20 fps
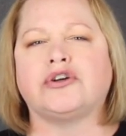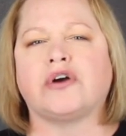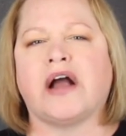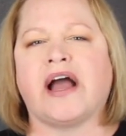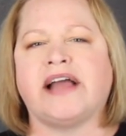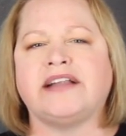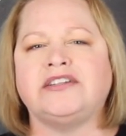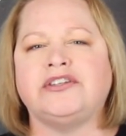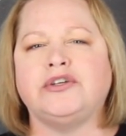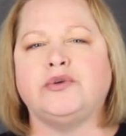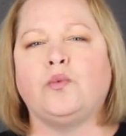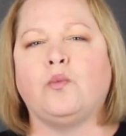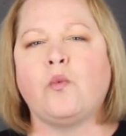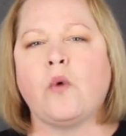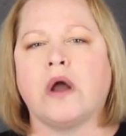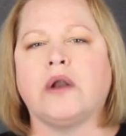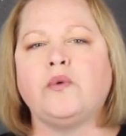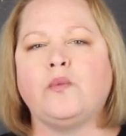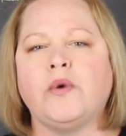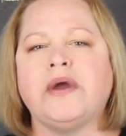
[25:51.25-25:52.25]
trying to do
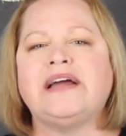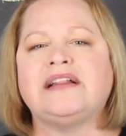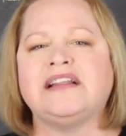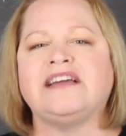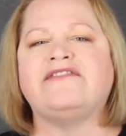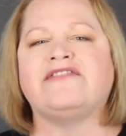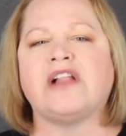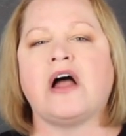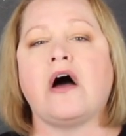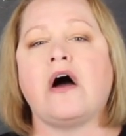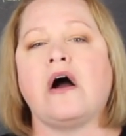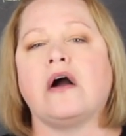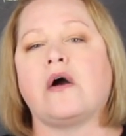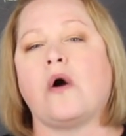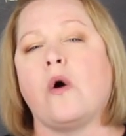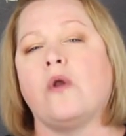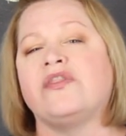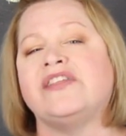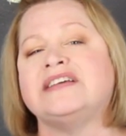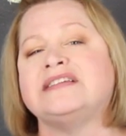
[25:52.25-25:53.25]
one weekly
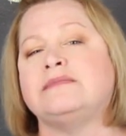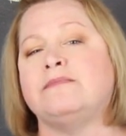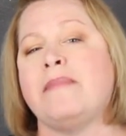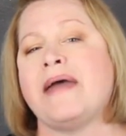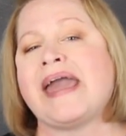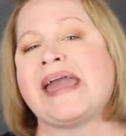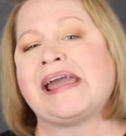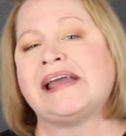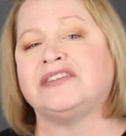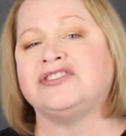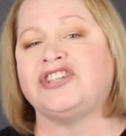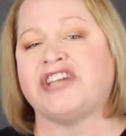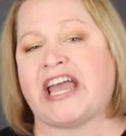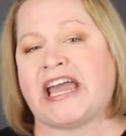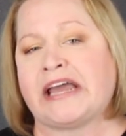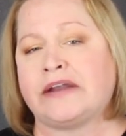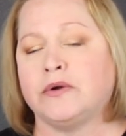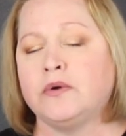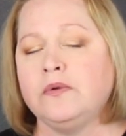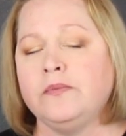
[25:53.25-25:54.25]
vlog on this main
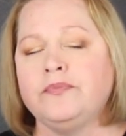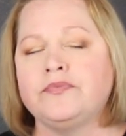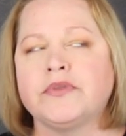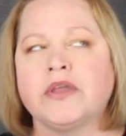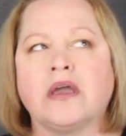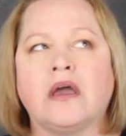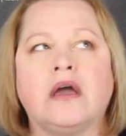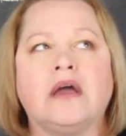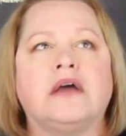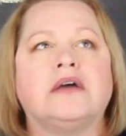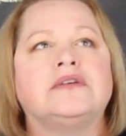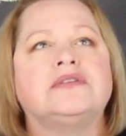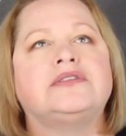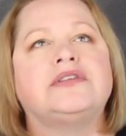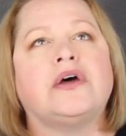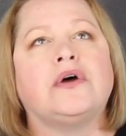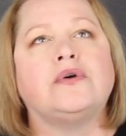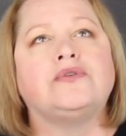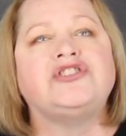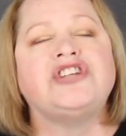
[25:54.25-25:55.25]
channel.
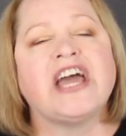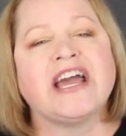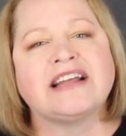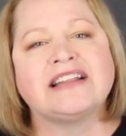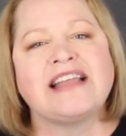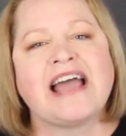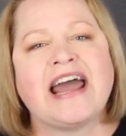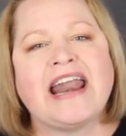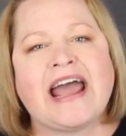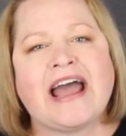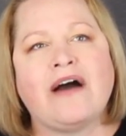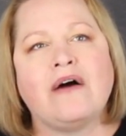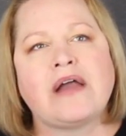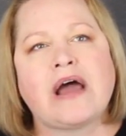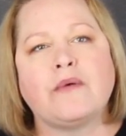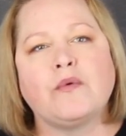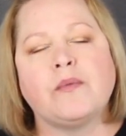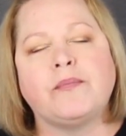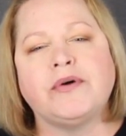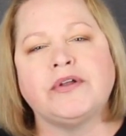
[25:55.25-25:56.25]
So check that out.
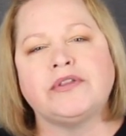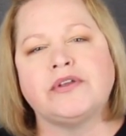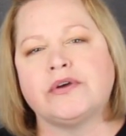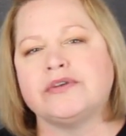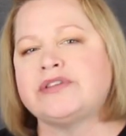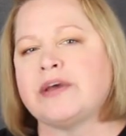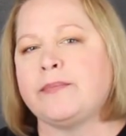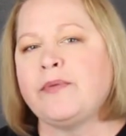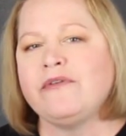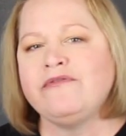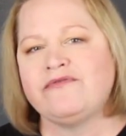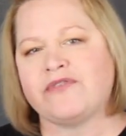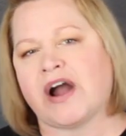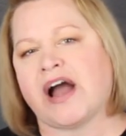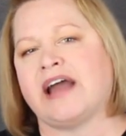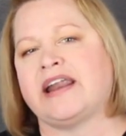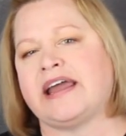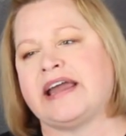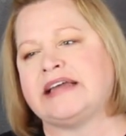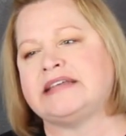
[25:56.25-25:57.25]
I will put those up on
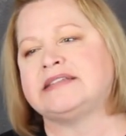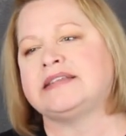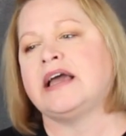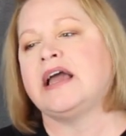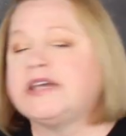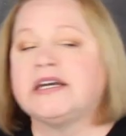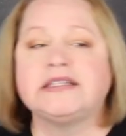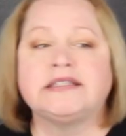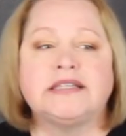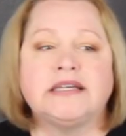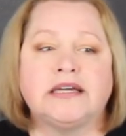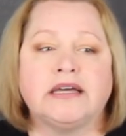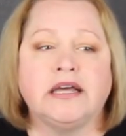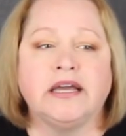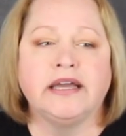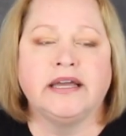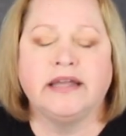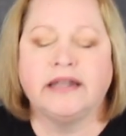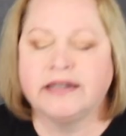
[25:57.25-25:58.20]
Fridays. That's it.